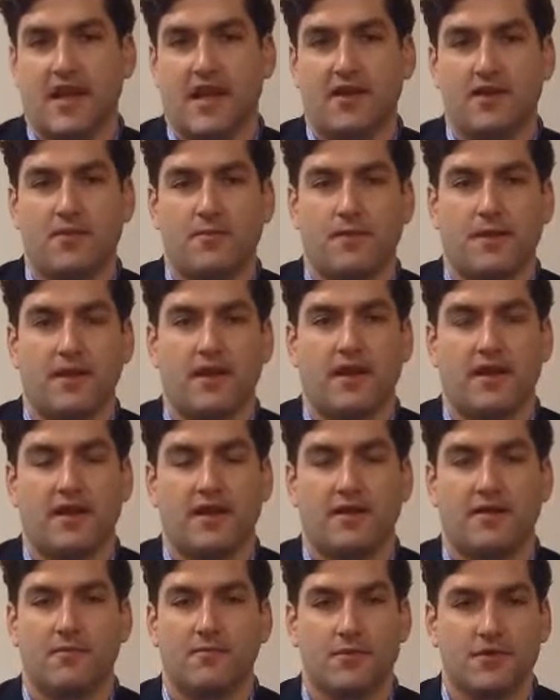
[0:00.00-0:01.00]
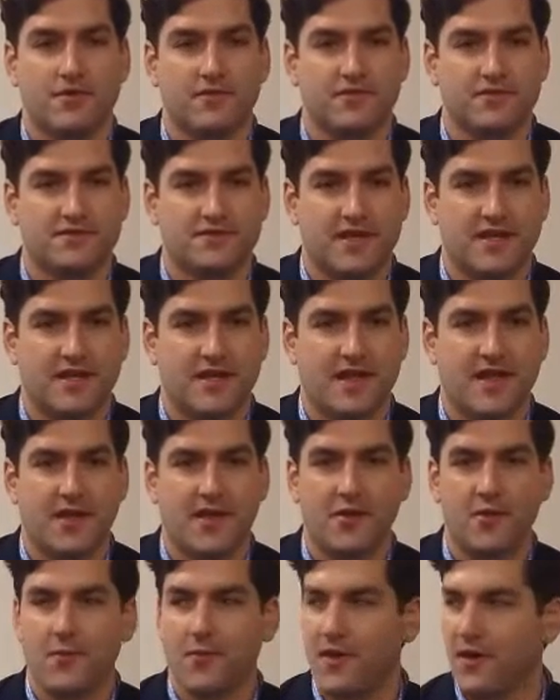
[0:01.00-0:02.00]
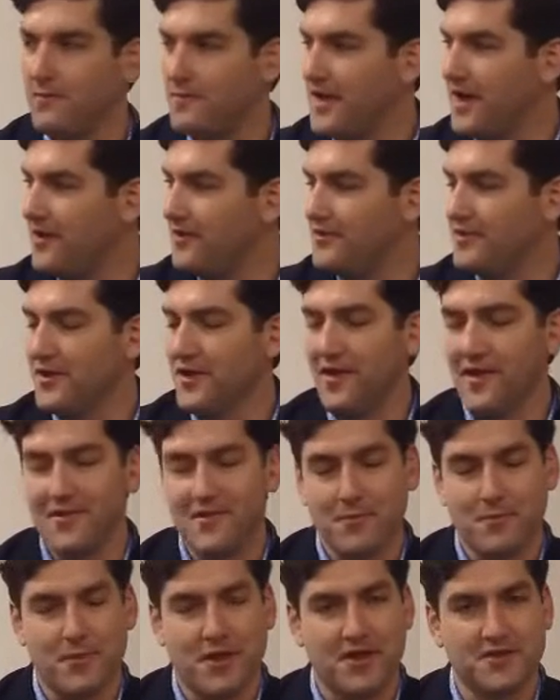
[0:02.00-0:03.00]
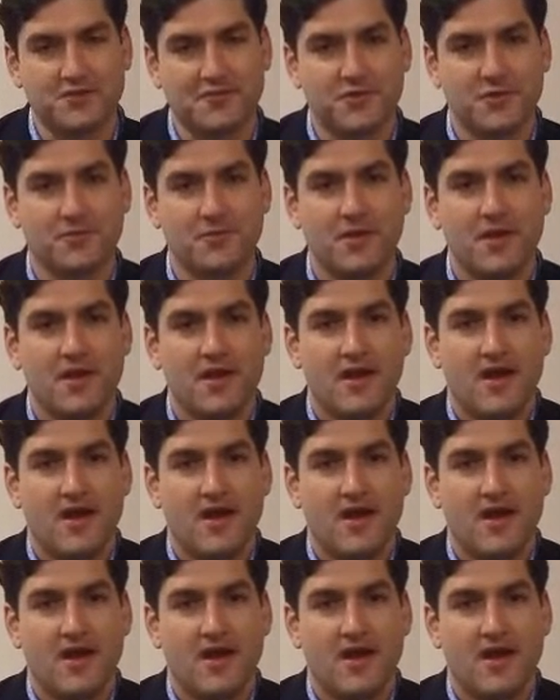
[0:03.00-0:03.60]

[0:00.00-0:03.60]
annual meeting here in beautiful San Diego, where I'm now in the press room.